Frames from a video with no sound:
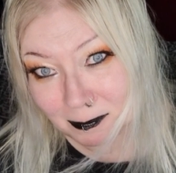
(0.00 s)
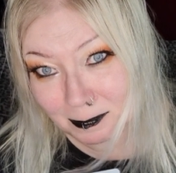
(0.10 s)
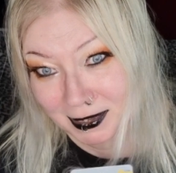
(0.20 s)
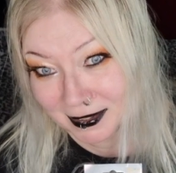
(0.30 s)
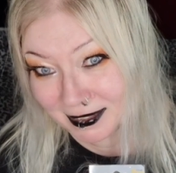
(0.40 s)

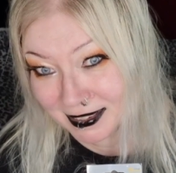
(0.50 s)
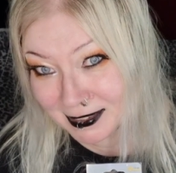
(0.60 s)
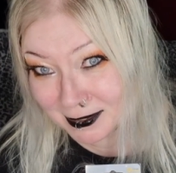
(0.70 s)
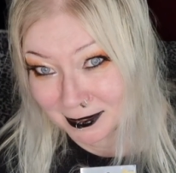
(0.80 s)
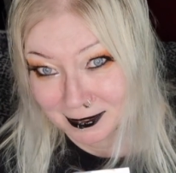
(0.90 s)
but this
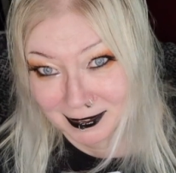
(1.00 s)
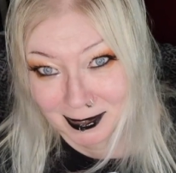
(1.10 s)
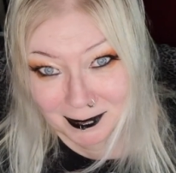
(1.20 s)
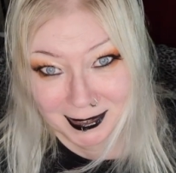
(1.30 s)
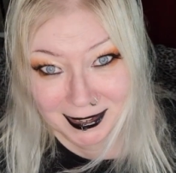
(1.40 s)
is
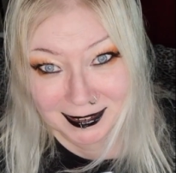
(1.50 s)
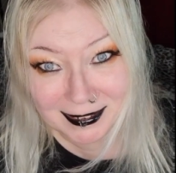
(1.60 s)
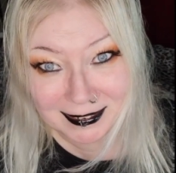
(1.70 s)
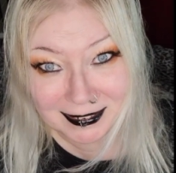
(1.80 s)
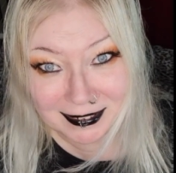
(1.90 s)
gonna be a
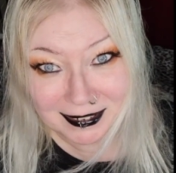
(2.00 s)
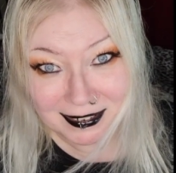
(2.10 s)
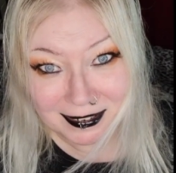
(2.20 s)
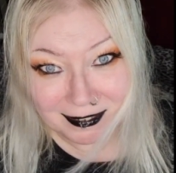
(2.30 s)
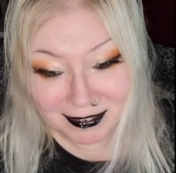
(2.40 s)
good
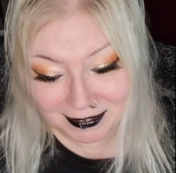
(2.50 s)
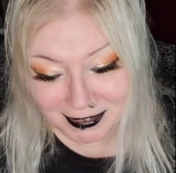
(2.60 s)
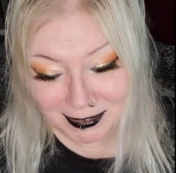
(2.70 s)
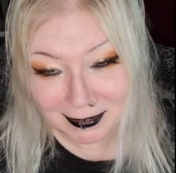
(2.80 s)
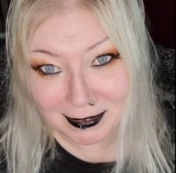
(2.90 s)

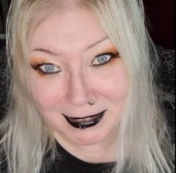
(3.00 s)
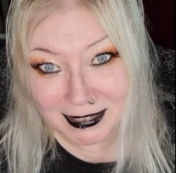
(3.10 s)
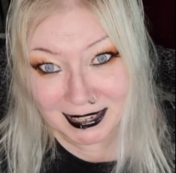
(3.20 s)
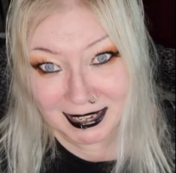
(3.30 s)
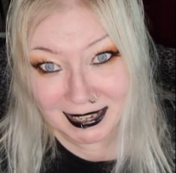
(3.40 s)
resource
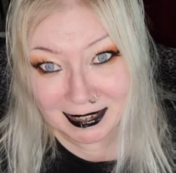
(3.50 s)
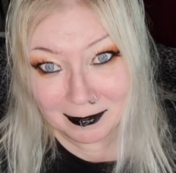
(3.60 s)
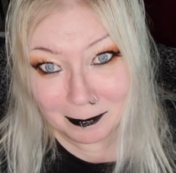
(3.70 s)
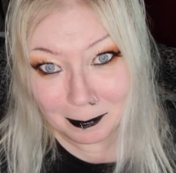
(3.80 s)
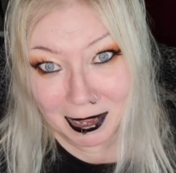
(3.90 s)
in
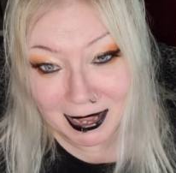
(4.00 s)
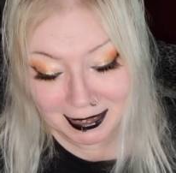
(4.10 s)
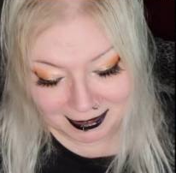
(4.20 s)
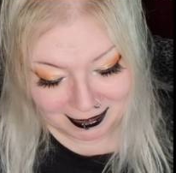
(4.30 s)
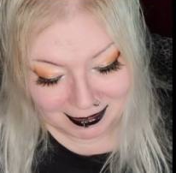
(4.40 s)
my